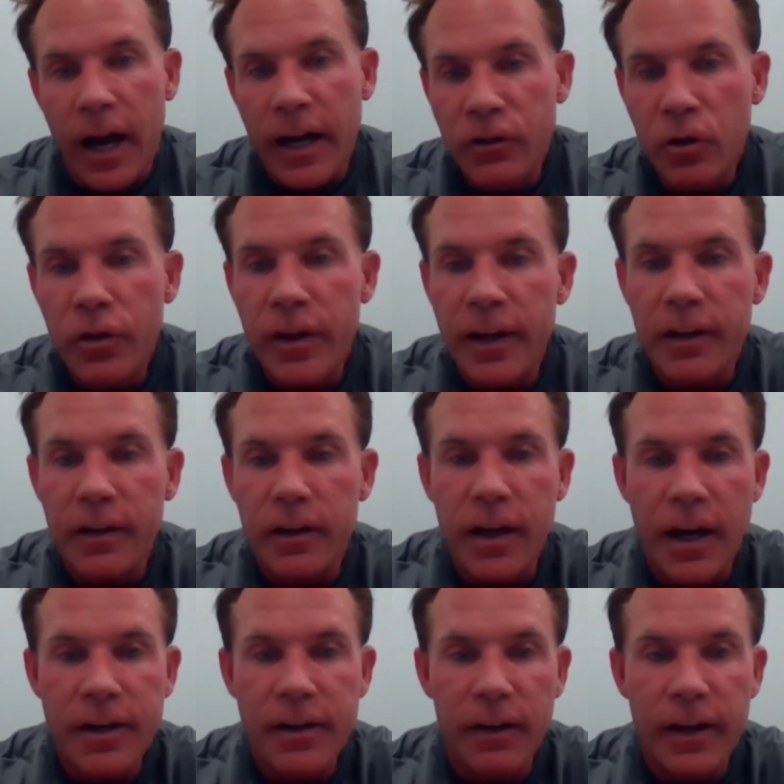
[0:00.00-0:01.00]
I do
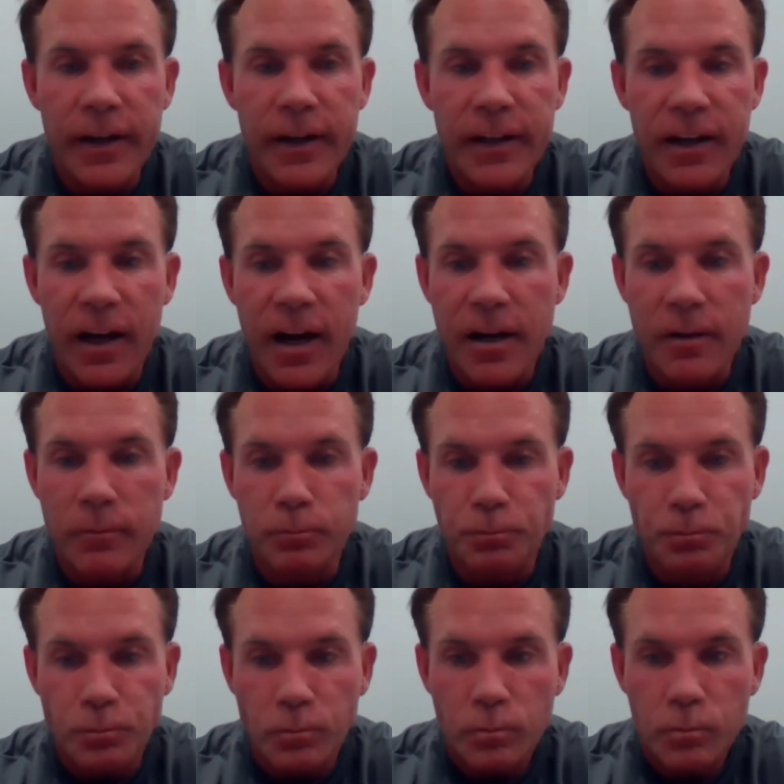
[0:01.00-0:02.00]
think kind of like,
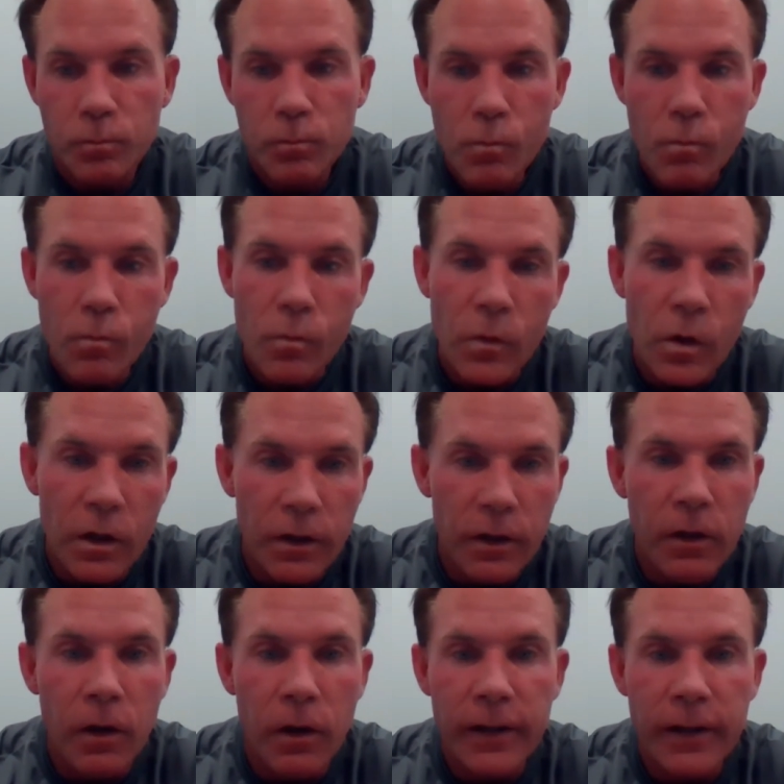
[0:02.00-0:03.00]

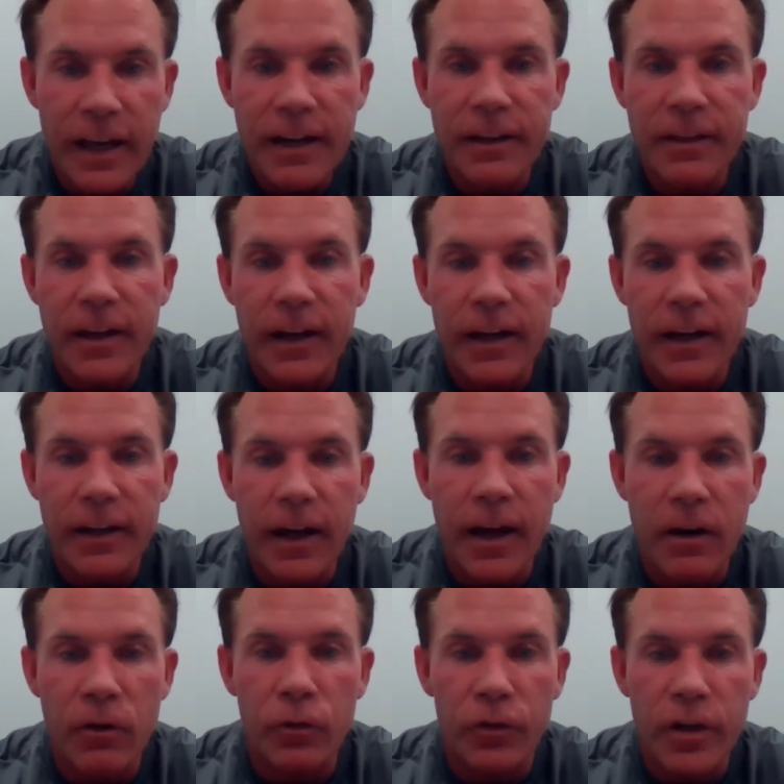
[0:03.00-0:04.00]
like anything,
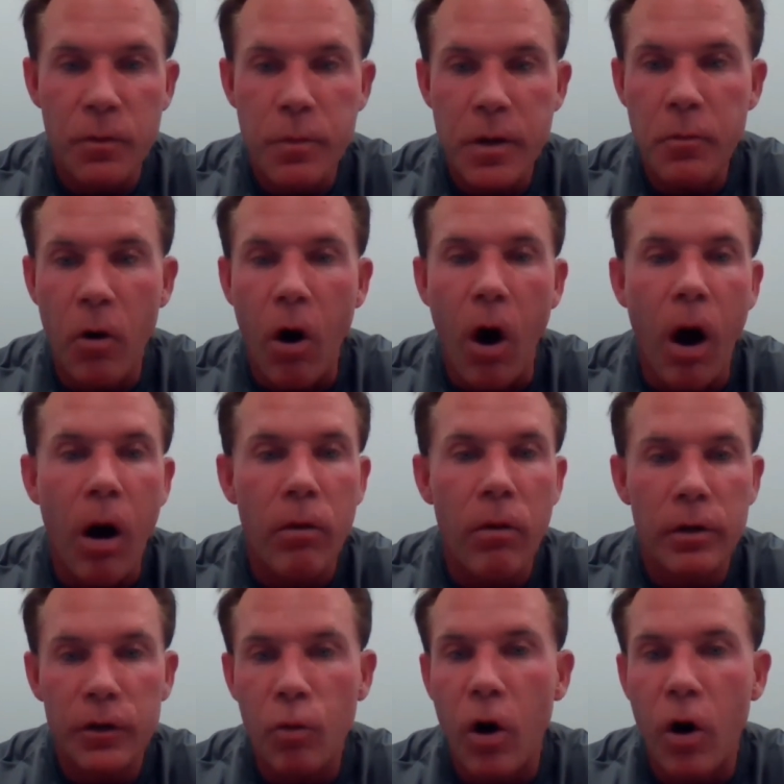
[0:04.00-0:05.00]
I don't see people
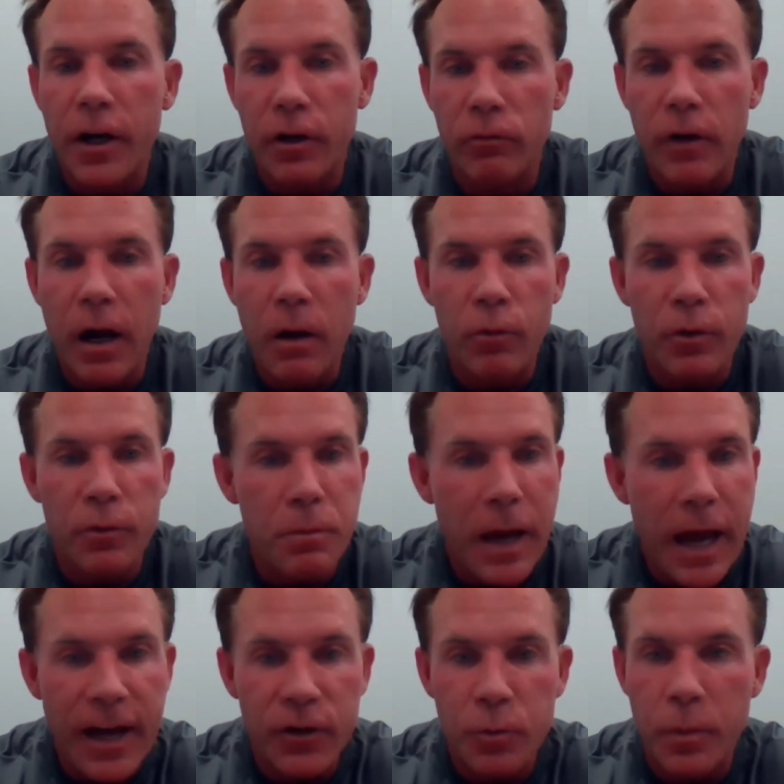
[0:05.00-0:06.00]
always walking around with
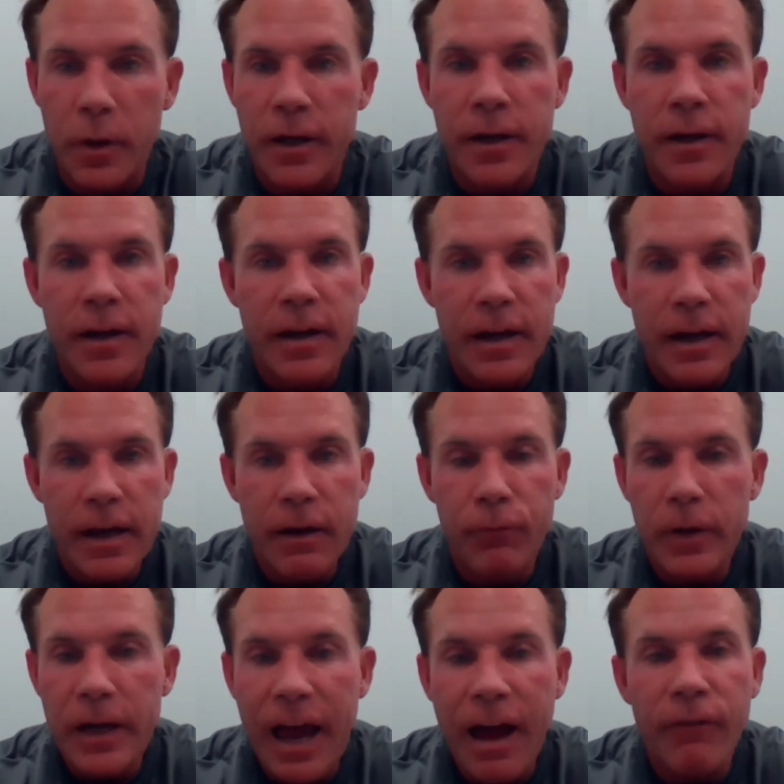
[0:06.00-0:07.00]
masks, but
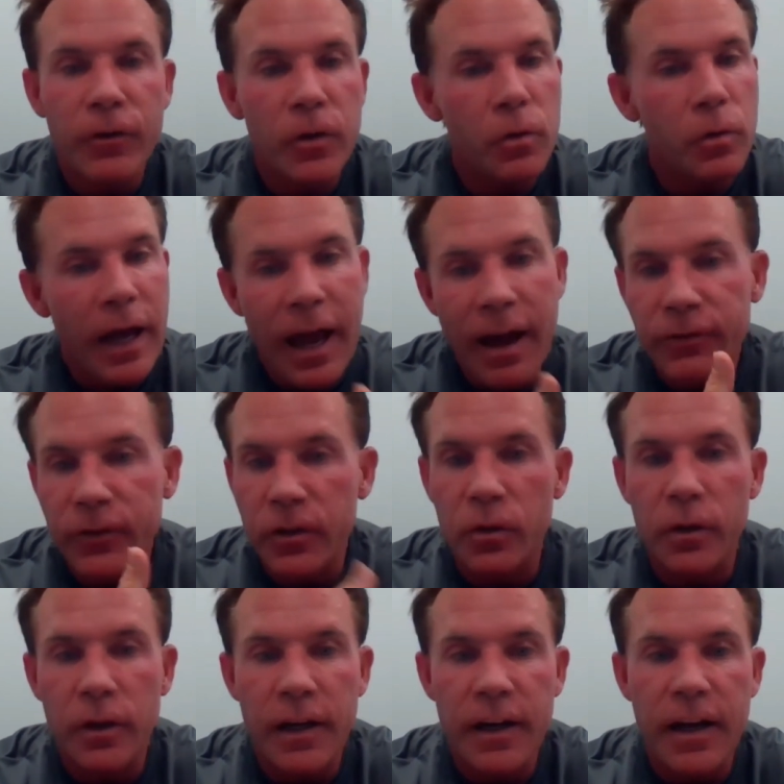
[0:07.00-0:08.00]
if we have to, we have
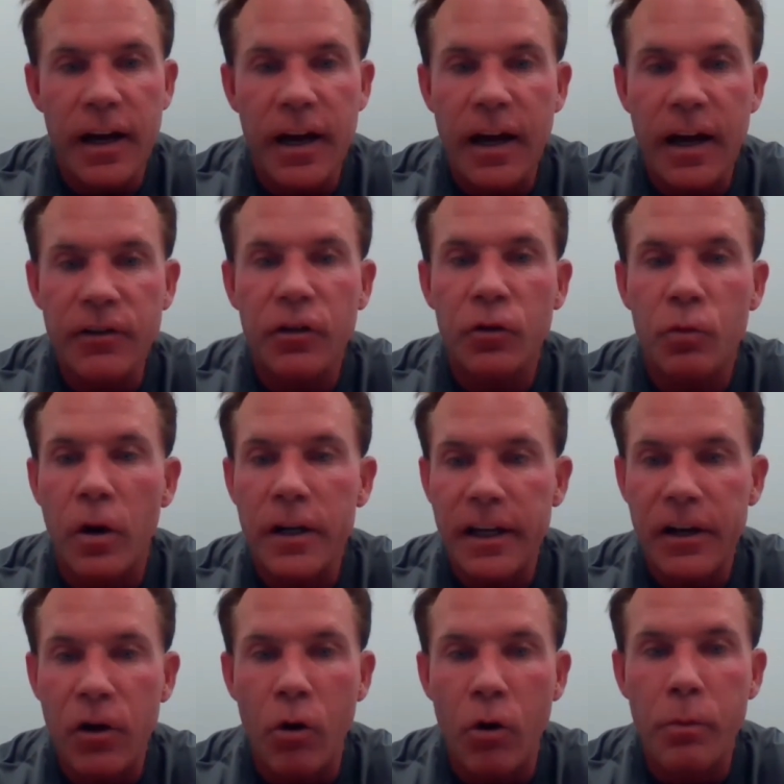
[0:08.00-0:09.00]
to. And I just want
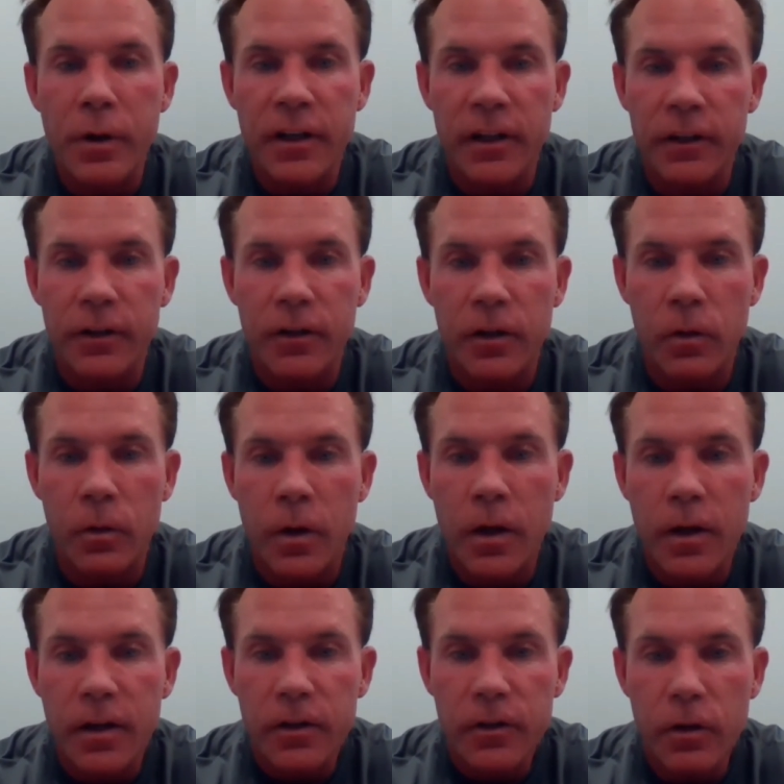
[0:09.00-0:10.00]
to get open and to
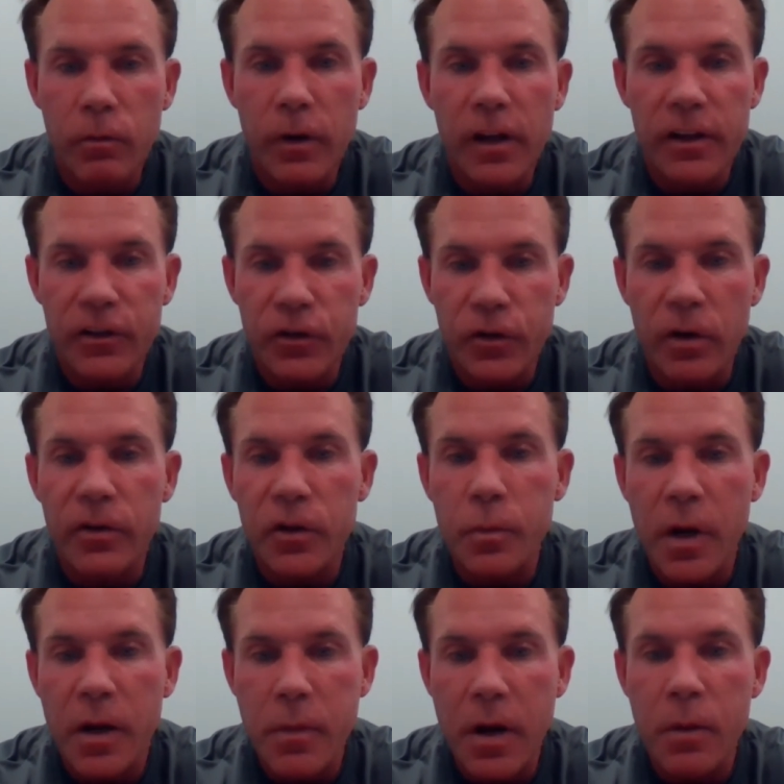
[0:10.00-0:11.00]
really
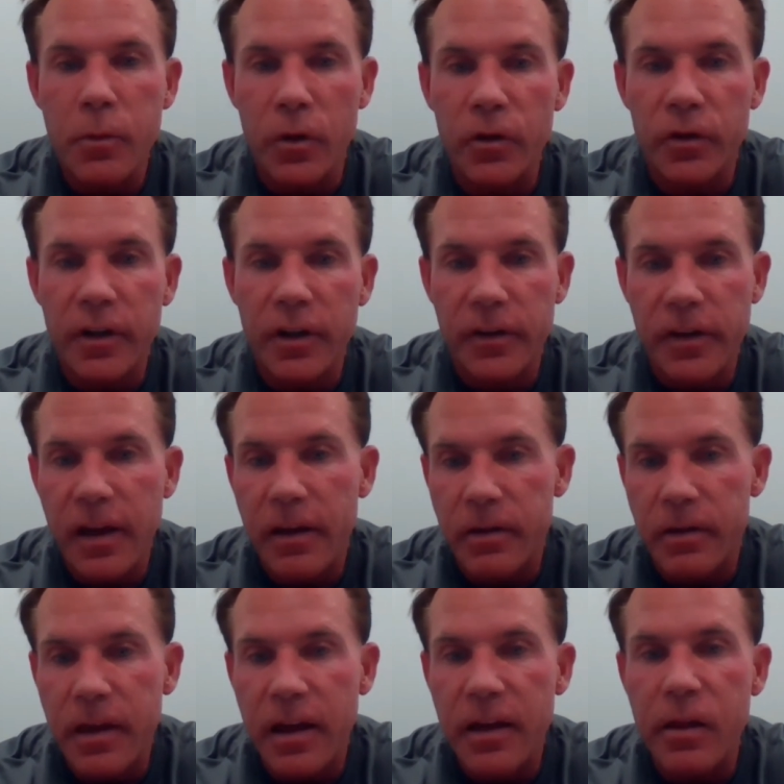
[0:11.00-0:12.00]
service my members, because
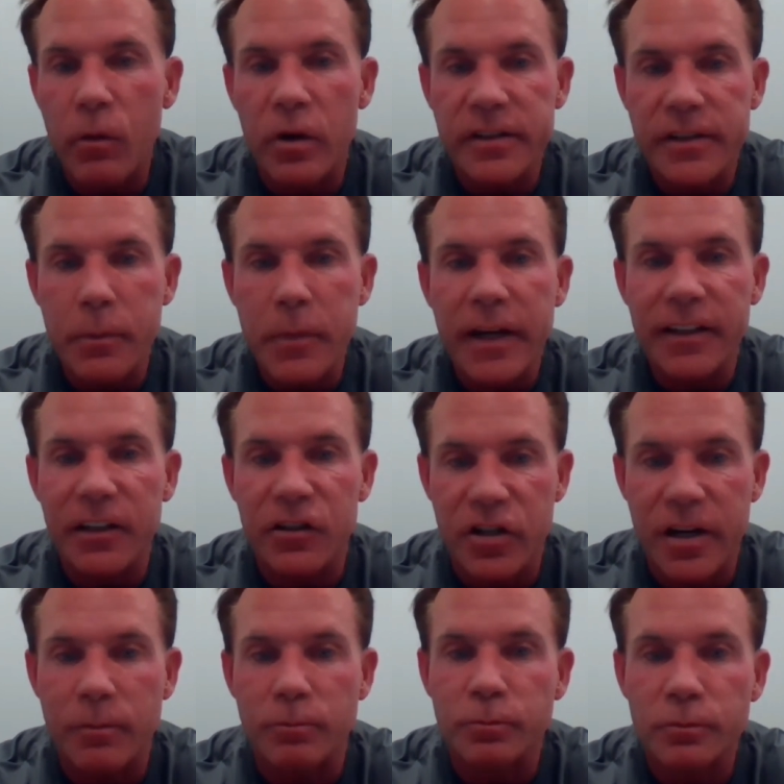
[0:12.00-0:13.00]
they're the ones that make the
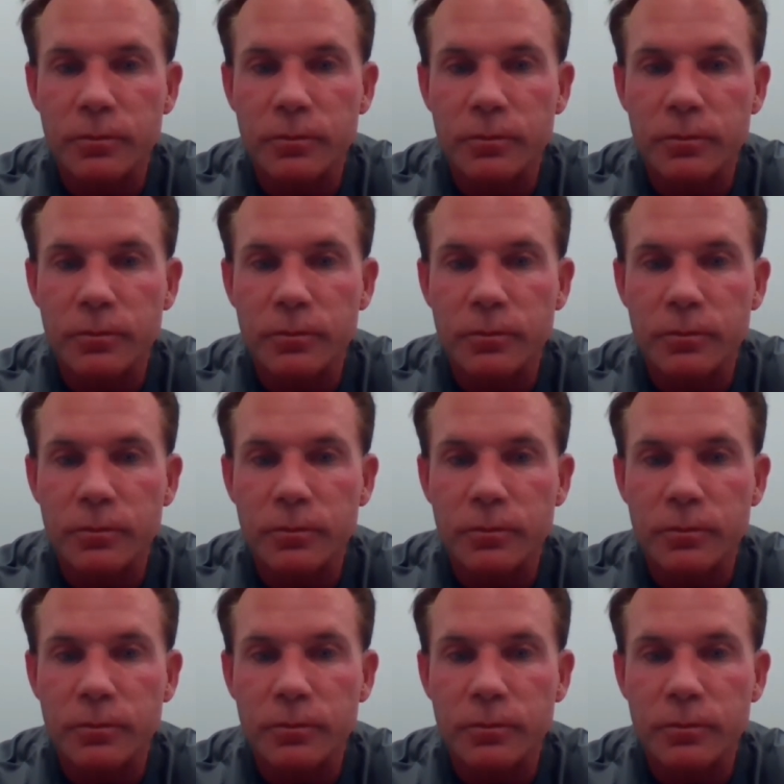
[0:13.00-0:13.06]
gym.